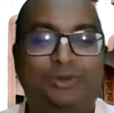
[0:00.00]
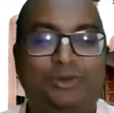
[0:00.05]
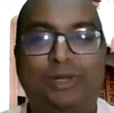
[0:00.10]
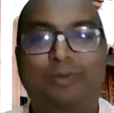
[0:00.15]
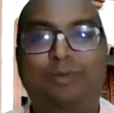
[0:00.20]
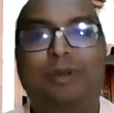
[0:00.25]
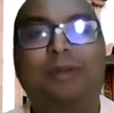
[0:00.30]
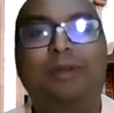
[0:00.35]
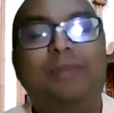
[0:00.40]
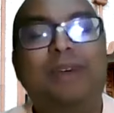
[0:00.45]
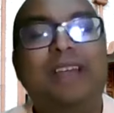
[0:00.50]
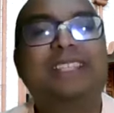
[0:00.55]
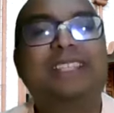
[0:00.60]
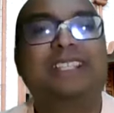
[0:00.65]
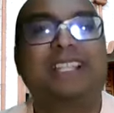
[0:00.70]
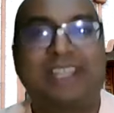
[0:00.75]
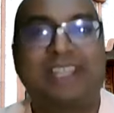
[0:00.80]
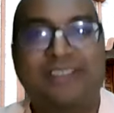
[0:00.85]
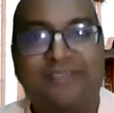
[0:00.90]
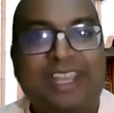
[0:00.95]
When Brahma
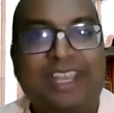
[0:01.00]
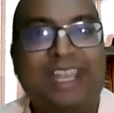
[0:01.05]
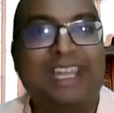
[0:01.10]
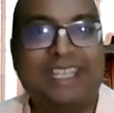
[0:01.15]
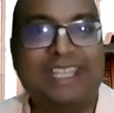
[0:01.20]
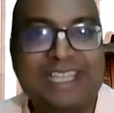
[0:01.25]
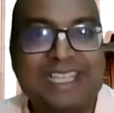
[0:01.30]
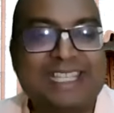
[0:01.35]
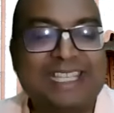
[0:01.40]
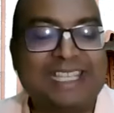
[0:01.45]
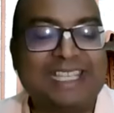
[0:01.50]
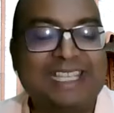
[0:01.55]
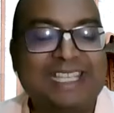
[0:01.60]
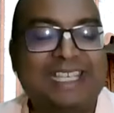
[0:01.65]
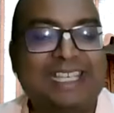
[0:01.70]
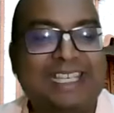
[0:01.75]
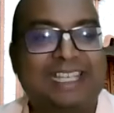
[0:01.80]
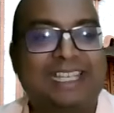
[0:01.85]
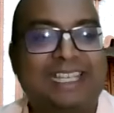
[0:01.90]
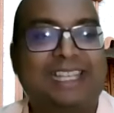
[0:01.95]
is a living
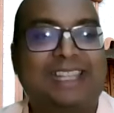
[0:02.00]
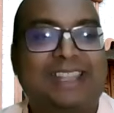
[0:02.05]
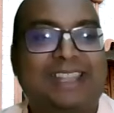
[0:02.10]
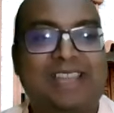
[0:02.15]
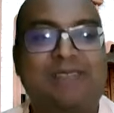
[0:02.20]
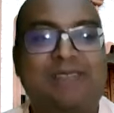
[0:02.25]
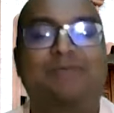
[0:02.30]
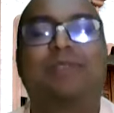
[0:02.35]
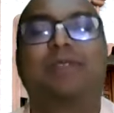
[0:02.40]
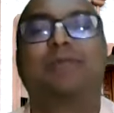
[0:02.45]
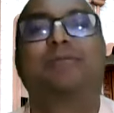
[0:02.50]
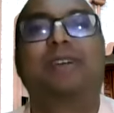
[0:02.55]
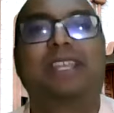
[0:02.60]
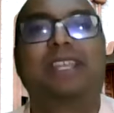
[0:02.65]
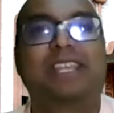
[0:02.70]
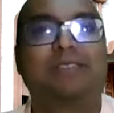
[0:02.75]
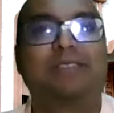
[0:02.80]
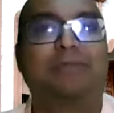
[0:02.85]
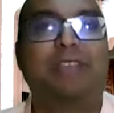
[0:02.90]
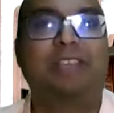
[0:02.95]
entity, then
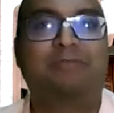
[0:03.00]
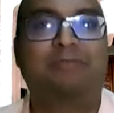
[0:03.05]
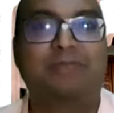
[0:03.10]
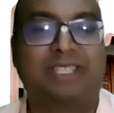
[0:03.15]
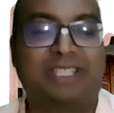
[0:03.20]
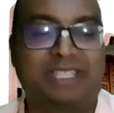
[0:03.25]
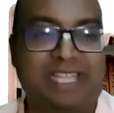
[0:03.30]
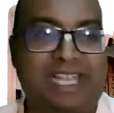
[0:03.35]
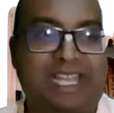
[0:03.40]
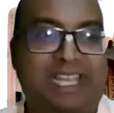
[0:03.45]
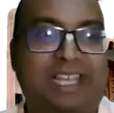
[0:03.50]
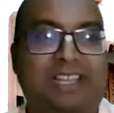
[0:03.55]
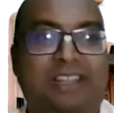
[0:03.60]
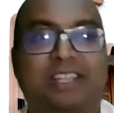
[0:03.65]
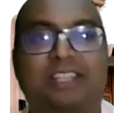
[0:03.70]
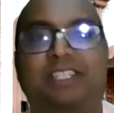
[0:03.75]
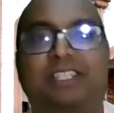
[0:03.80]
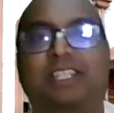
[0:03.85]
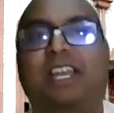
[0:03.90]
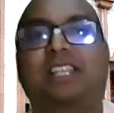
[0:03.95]
Brahma can make mistake.
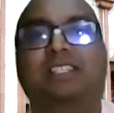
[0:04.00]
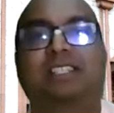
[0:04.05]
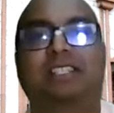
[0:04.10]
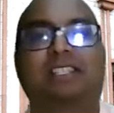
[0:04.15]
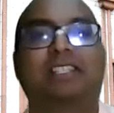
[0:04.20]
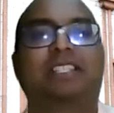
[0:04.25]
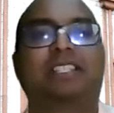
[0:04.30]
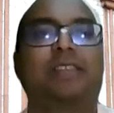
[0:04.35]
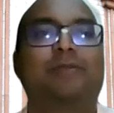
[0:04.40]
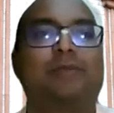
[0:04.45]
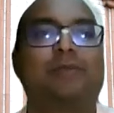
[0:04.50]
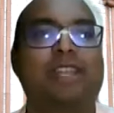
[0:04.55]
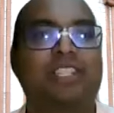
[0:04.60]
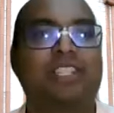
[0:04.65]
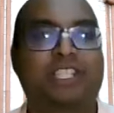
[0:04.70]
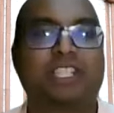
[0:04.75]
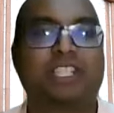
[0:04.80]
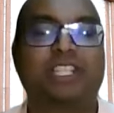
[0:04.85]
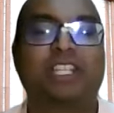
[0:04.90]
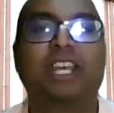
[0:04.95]
The Shastras, they
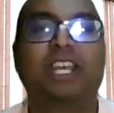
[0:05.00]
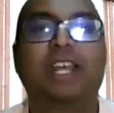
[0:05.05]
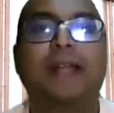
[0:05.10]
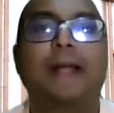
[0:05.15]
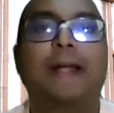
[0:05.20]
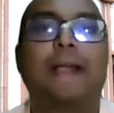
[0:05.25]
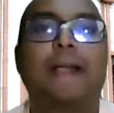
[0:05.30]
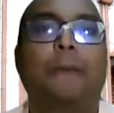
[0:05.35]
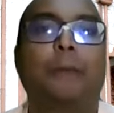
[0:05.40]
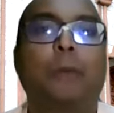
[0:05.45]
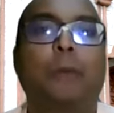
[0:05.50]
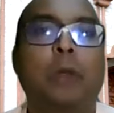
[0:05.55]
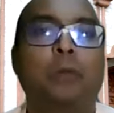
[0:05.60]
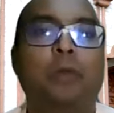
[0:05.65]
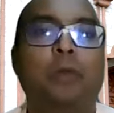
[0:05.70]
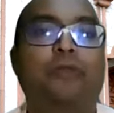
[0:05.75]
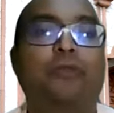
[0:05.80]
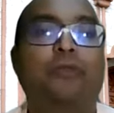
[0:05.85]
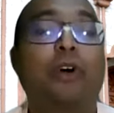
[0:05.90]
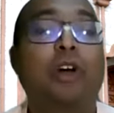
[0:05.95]
mention,
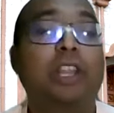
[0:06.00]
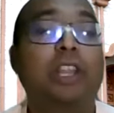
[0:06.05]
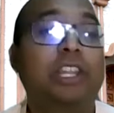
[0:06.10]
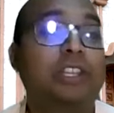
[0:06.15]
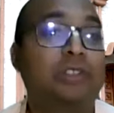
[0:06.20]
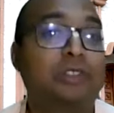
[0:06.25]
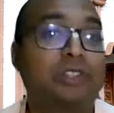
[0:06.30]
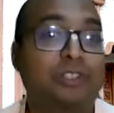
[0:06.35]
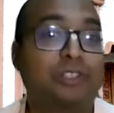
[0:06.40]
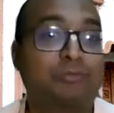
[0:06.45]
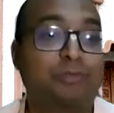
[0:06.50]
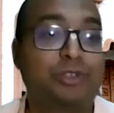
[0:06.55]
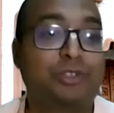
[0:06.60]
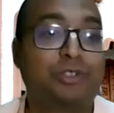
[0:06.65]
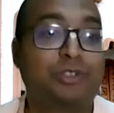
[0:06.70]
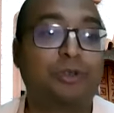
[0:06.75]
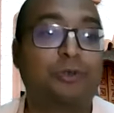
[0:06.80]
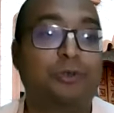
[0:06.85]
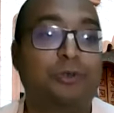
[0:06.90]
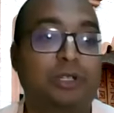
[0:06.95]
when we fall into the
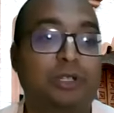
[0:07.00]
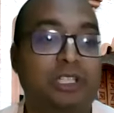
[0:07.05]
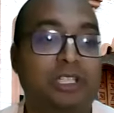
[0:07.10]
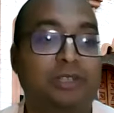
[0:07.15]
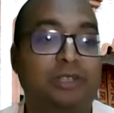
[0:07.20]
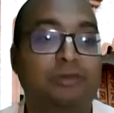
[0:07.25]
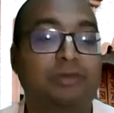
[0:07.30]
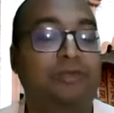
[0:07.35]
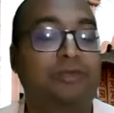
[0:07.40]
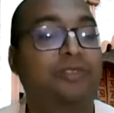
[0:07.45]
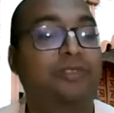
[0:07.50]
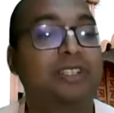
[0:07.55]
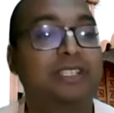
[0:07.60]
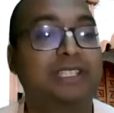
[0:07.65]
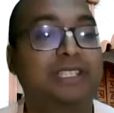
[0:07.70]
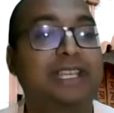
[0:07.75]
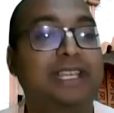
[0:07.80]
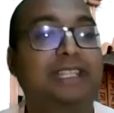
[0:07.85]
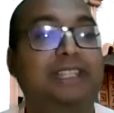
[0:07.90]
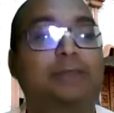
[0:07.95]
spiritual world, we
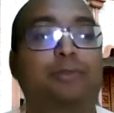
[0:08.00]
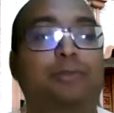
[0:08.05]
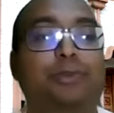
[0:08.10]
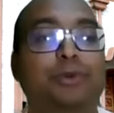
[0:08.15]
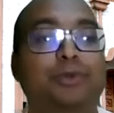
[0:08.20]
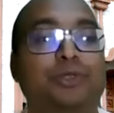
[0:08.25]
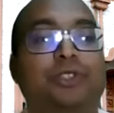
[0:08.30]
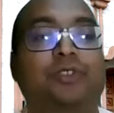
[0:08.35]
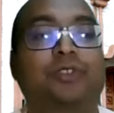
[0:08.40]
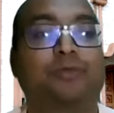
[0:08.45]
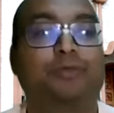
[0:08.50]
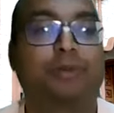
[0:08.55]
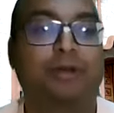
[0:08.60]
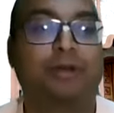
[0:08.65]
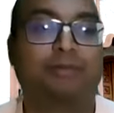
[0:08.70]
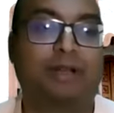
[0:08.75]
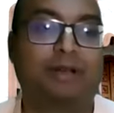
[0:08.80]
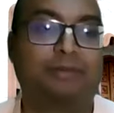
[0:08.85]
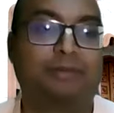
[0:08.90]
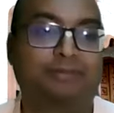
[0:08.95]
first take the post of
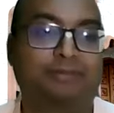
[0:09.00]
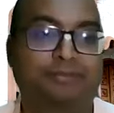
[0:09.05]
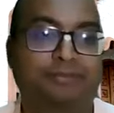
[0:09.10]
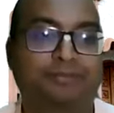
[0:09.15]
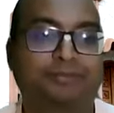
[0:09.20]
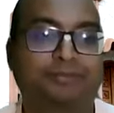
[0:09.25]
Brahma.